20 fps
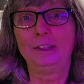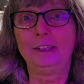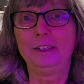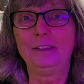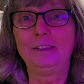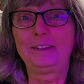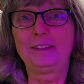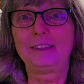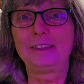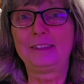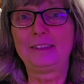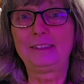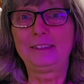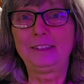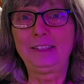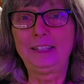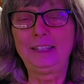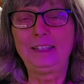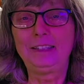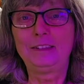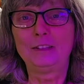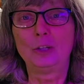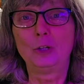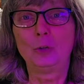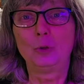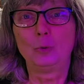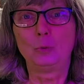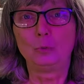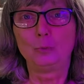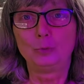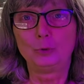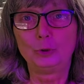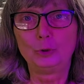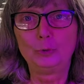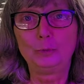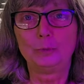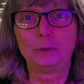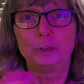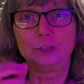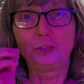is the seed
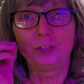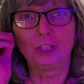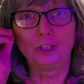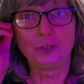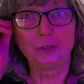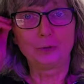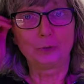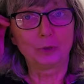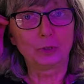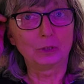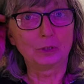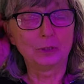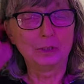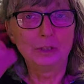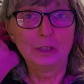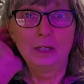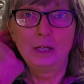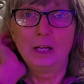room schedule.